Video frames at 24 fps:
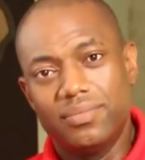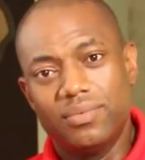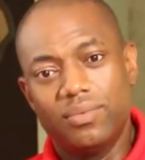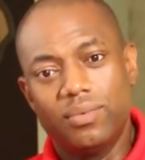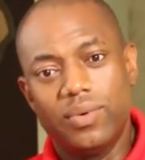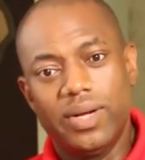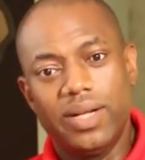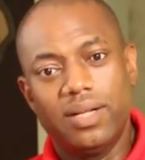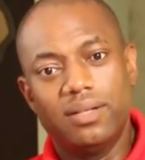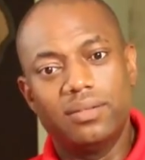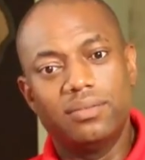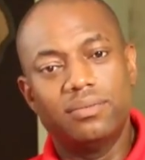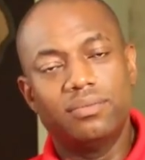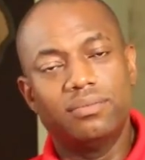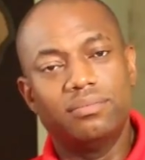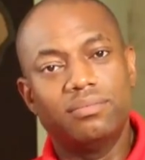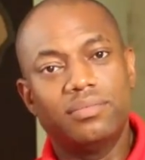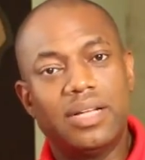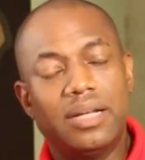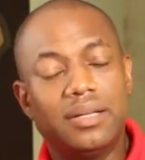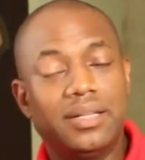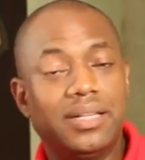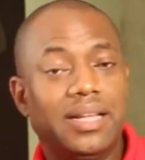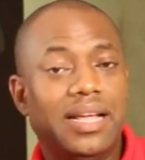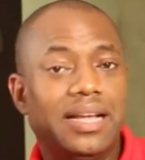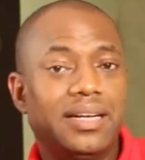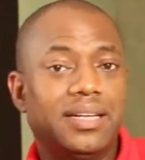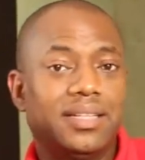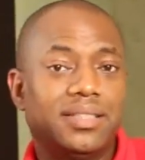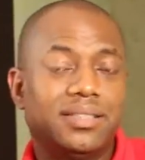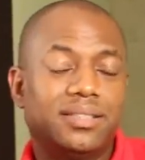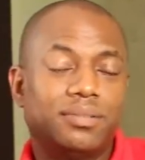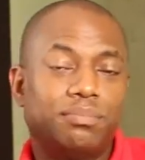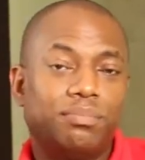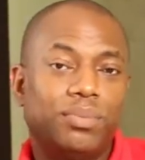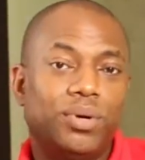Well, and that
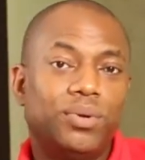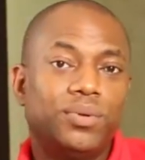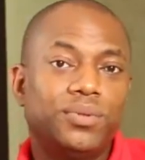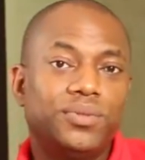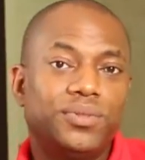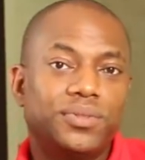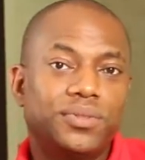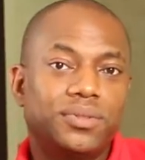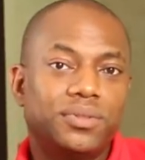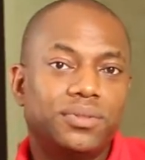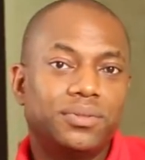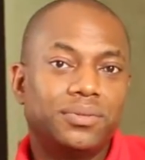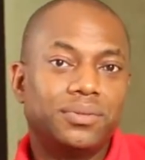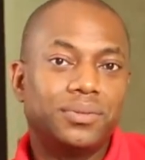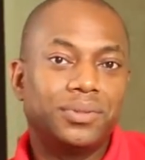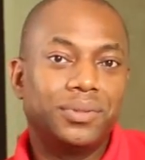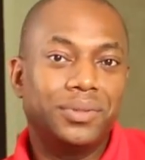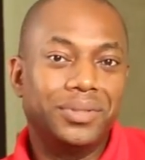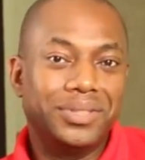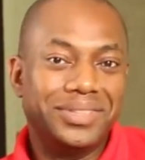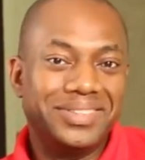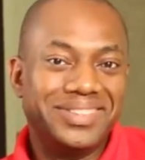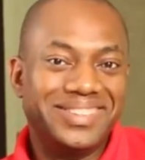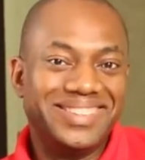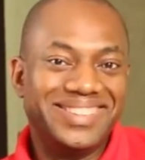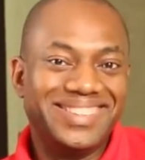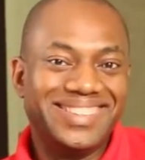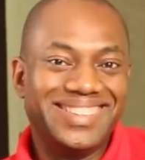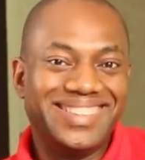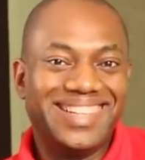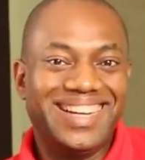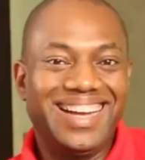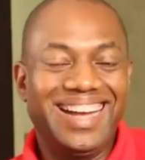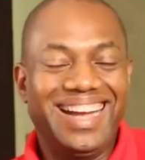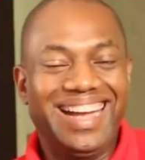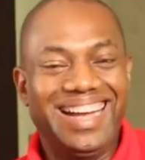is both good
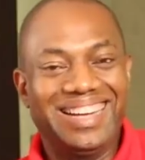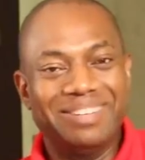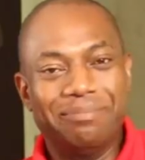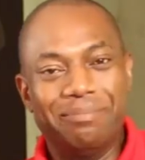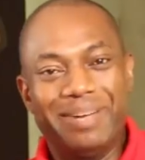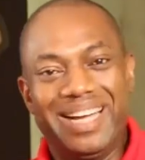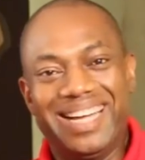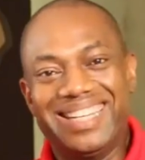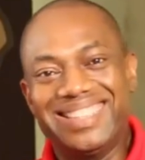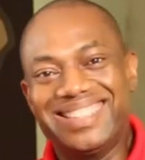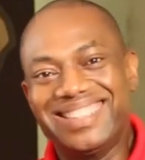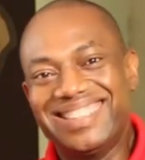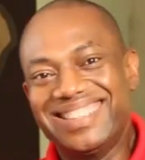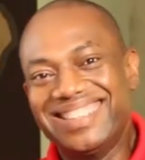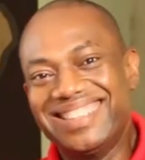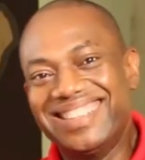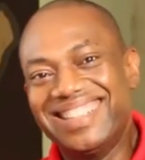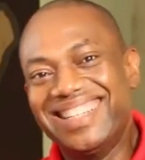and bad.